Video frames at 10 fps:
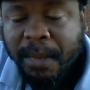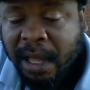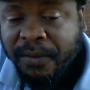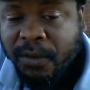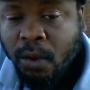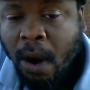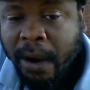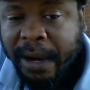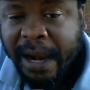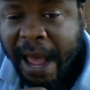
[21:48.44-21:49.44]
If you
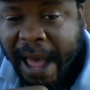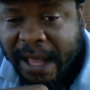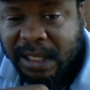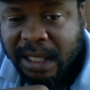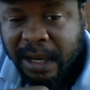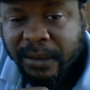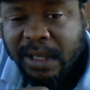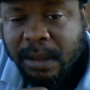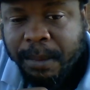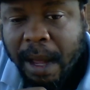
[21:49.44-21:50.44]
are not
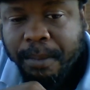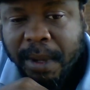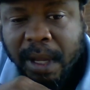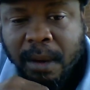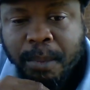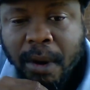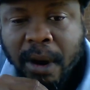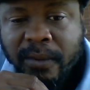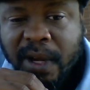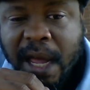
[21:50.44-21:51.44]
serious about being a
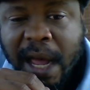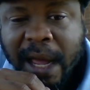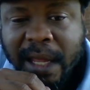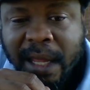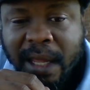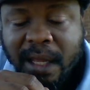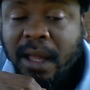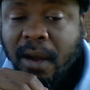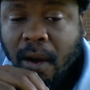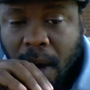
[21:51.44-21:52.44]
part of Akkad Inc.,
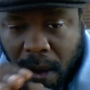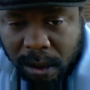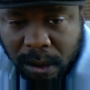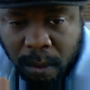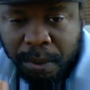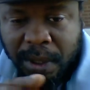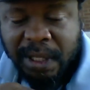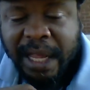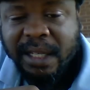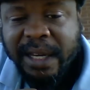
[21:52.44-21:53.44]
also
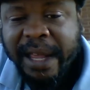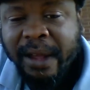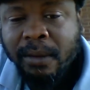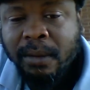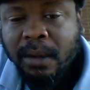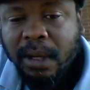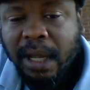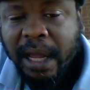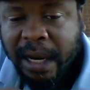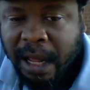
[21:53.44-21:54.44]
put that down
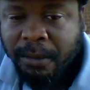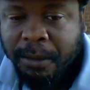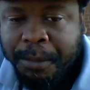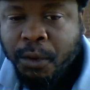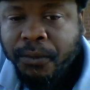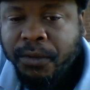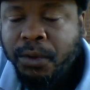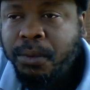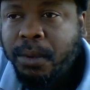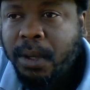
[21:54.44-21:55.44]
and I'll remove
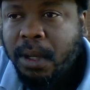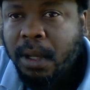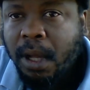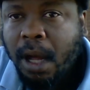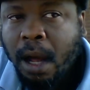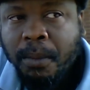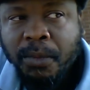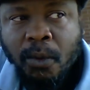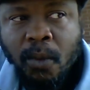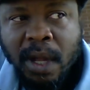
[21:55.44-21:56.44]
you.
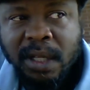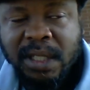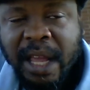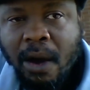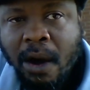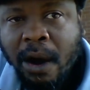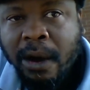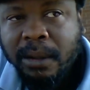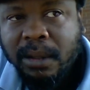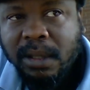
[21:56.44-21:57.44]
The ones that
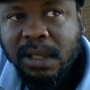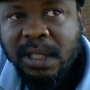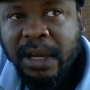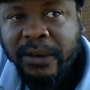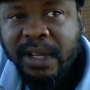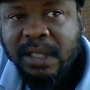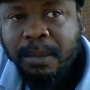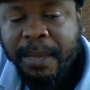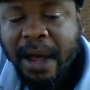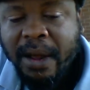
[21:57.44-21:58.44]
are serious
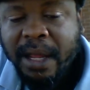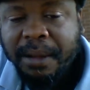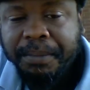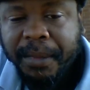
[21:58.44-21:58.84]
about it,